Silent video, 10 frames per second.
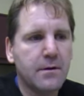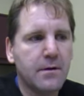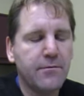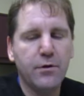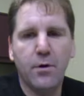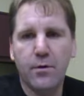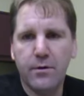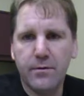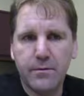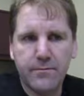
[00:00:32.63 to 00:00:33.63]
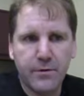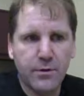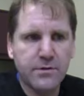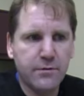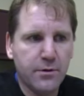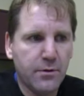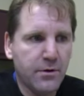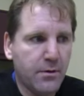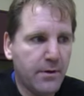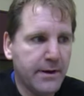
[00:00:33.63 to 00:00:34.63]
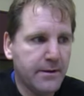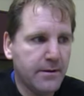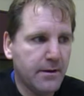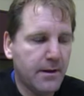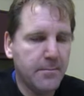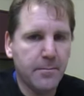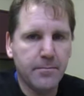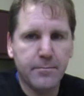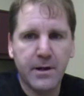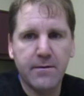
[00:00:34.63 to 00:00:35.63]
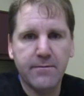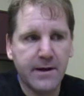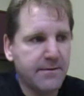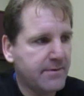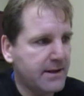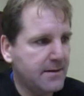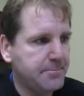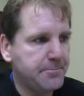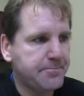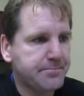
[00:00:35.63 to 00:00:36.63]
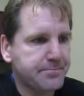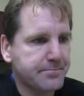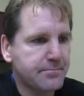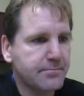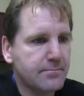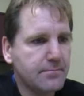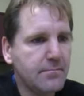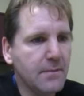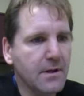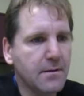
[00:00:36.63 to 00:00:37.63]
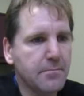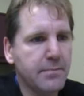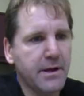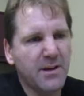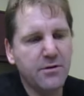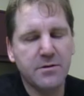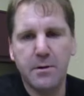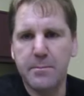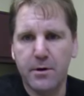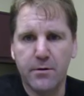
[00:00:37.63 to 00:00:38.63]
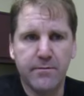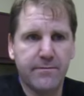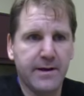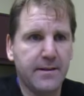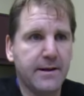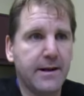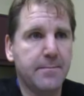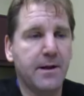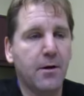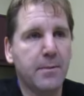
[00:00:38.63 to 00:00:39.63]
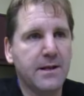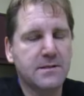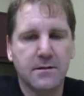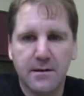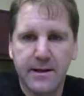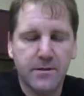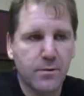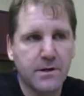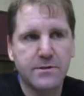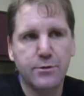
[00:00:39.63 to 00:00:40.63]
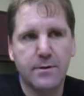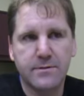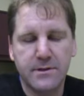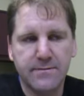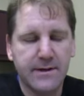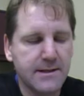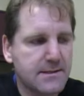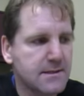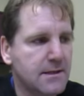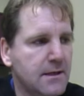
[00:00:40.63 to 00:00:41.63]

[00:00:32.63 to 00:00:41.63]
If you don't, for those of you who don't know, I'm a big fight fan. I used to be a bigger fan than I am now, but I still like to watch UFC fights.